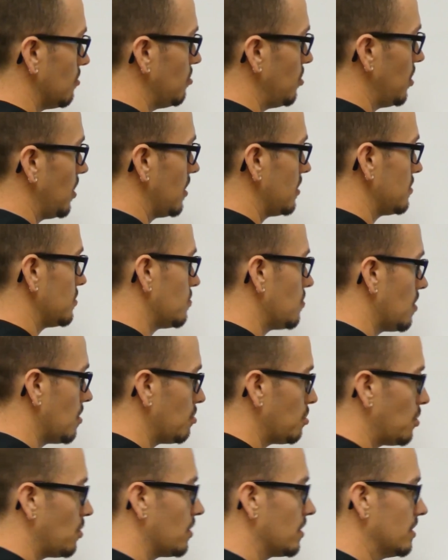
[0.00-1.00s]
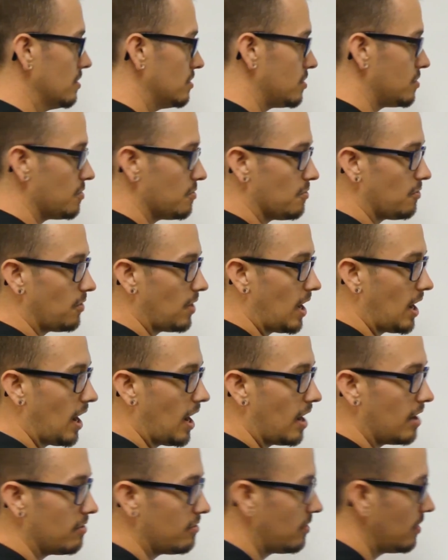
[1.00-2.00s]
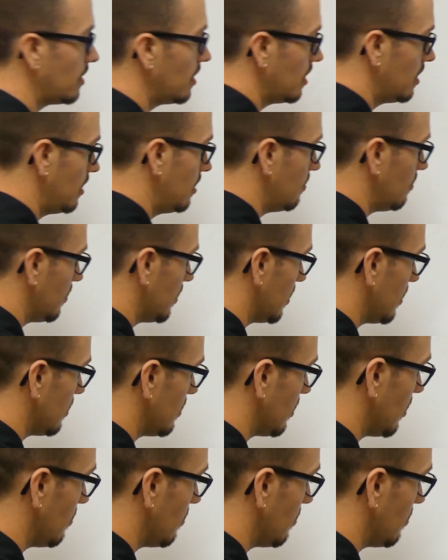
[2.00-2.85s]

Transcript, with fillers: plus 1.25, we end